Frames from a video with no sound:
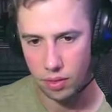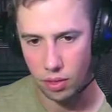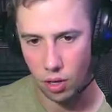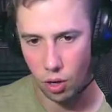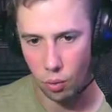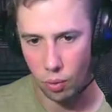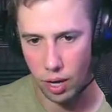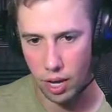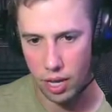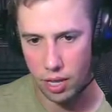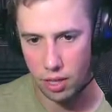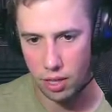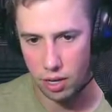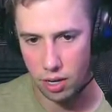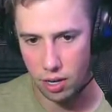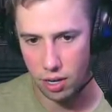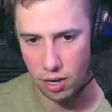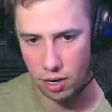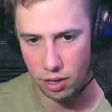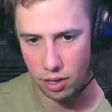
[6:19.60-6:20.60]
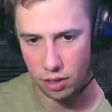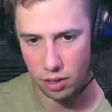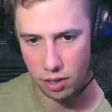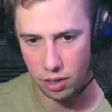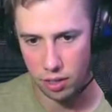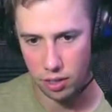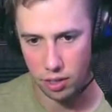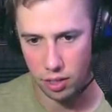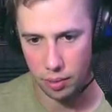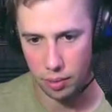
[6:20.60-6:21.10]
Oh, hey there.
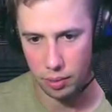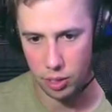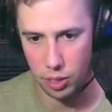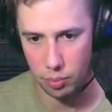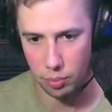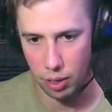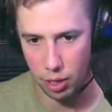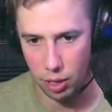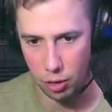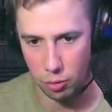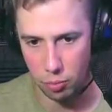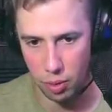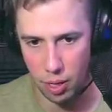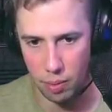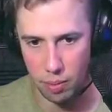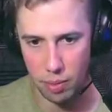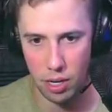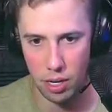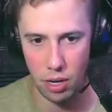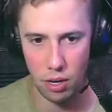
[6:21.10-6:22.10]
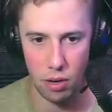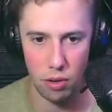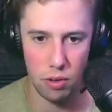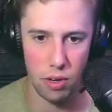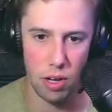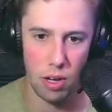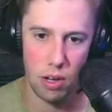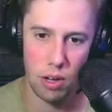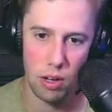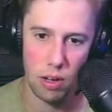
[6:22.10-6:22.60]
Give me some help, baby. Oh,
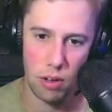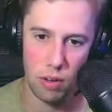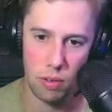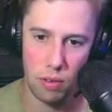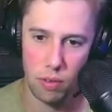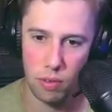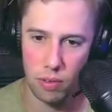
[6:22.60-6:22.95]
no.